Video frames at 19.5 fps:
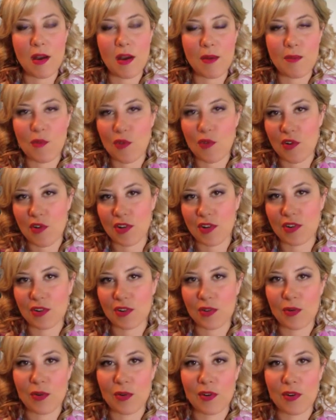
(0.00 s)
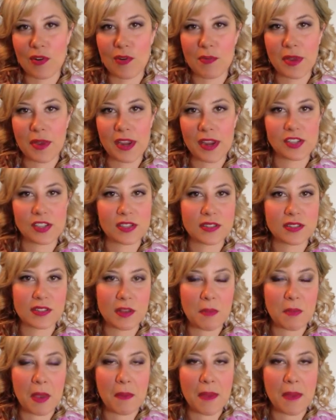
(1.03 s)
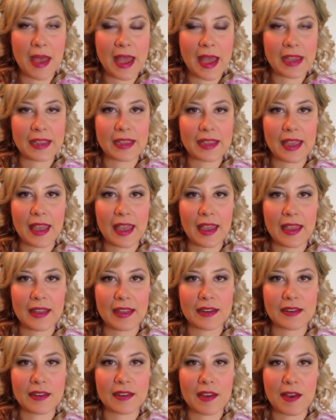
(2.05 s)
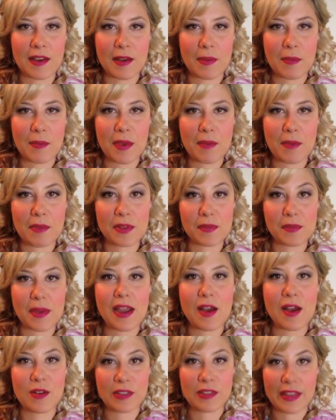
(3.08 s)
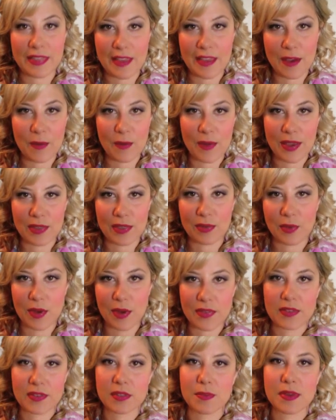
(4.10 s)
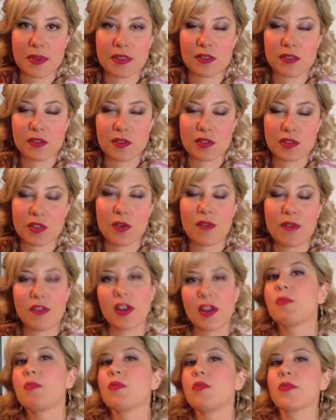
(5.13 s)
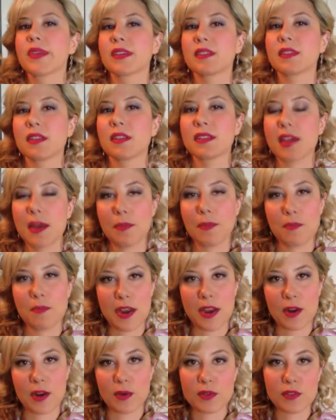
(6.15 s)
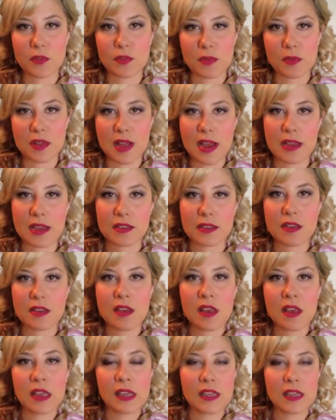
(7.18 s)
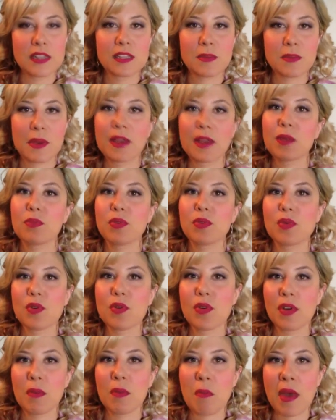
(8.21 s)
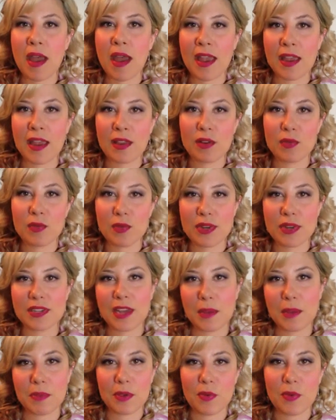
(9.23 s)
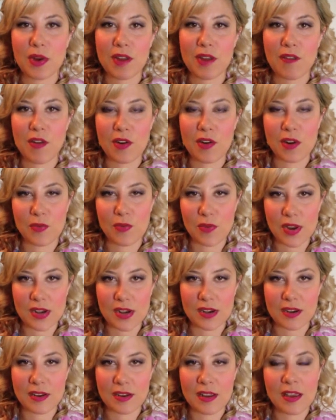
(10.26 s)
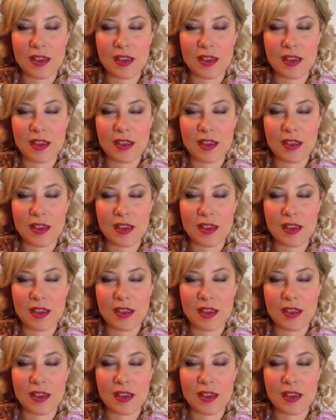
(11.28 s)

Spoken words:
Word or Pages on my Mac, and I build my outline that way throughout the semester. So every couple weeks I'll type my notes from class into my computer, and by retyping what I've already written,